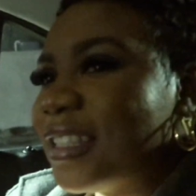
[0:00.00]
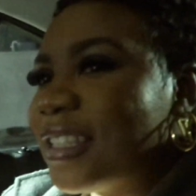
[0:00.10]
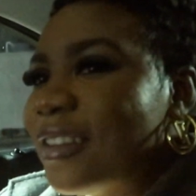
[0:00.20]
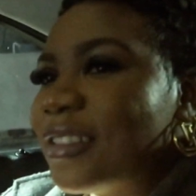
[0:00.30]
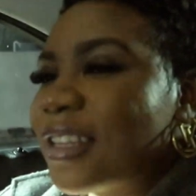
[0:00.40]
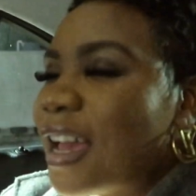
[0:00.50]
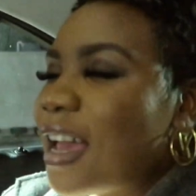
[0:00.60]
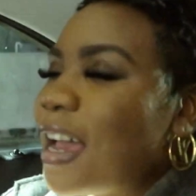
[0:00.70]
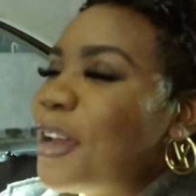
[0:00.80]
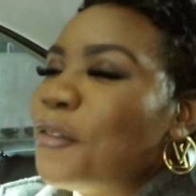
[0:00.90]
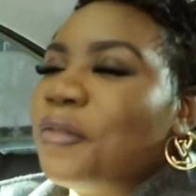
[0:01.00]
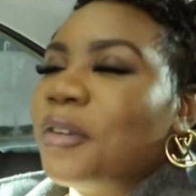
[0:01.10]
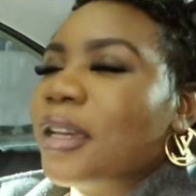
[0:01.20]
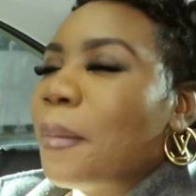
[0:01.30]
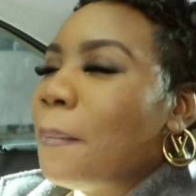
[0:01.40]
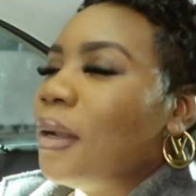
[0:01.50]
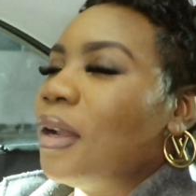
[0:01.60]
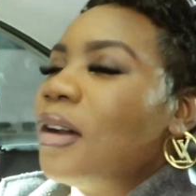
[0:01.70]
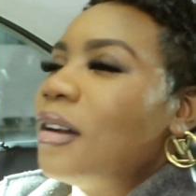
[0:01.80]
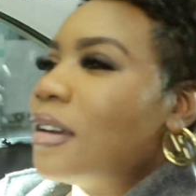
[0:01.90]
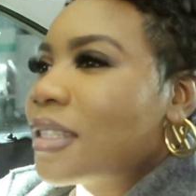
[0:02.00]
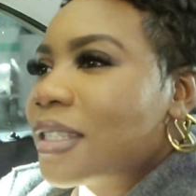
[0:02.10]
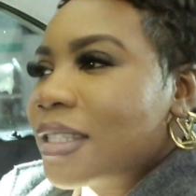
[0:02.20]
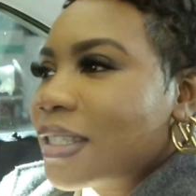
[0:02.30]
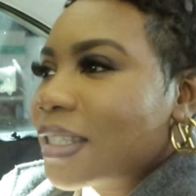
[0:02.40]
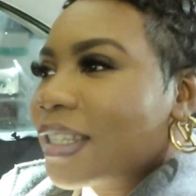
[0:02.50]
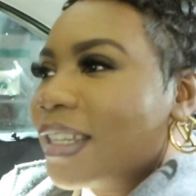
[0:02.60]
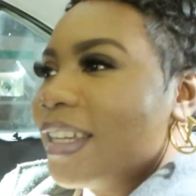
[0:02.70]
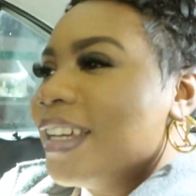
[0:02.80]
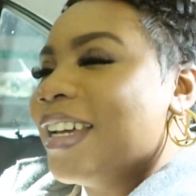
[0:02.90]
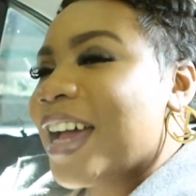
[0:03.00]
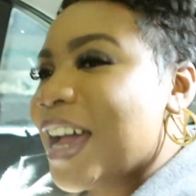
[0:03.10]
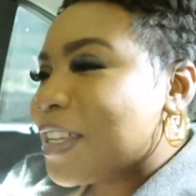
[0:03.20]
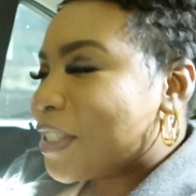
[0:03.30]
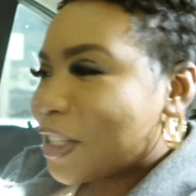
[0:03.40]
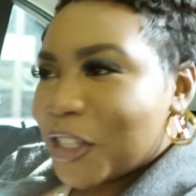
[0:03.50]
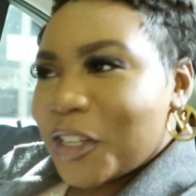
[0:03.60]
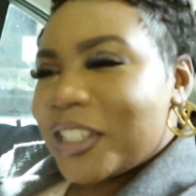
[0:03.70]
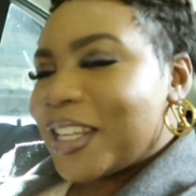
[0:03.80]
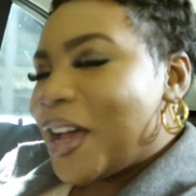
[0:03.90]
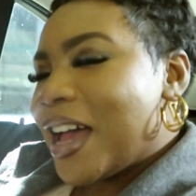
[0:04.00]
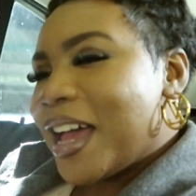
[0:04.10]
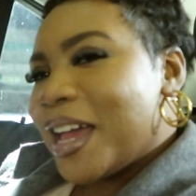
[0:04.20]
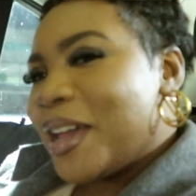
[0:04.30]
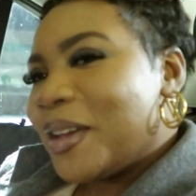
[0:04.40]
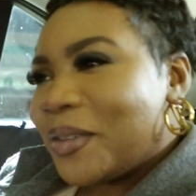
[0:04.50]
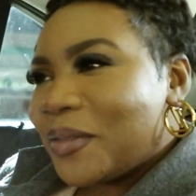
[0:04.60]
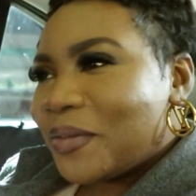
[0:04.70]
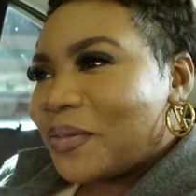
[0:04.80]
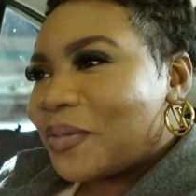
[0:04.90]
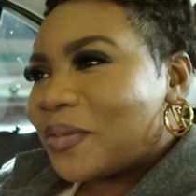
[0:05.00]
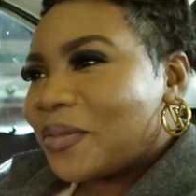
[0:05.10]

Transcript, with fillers: fun tonight? I had a fucking blast. Yes, serious. And your makeup looks